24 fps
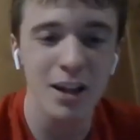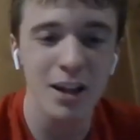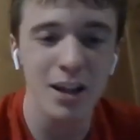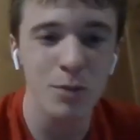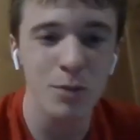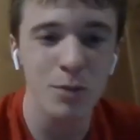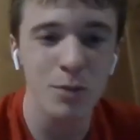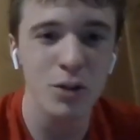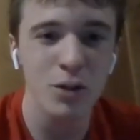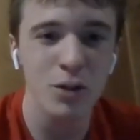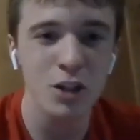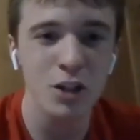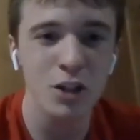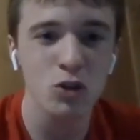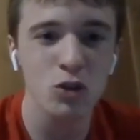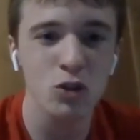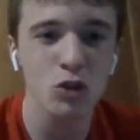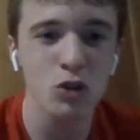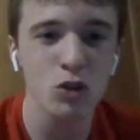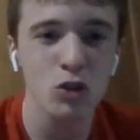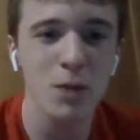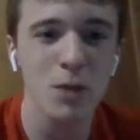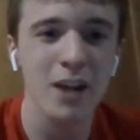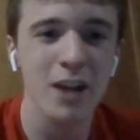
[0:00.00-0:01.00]
pretty
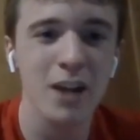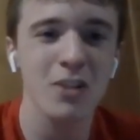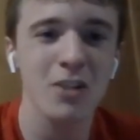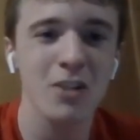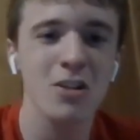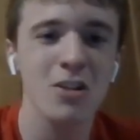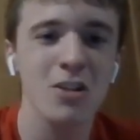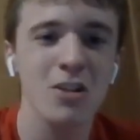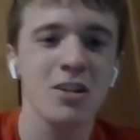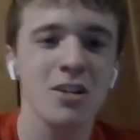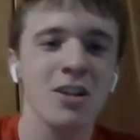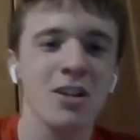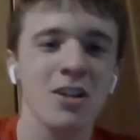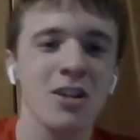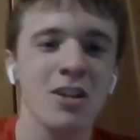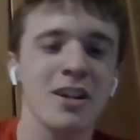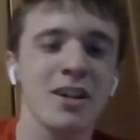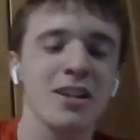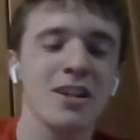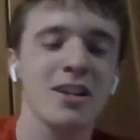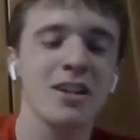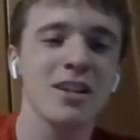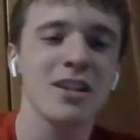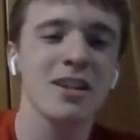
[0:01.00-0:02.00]
suspect. Not like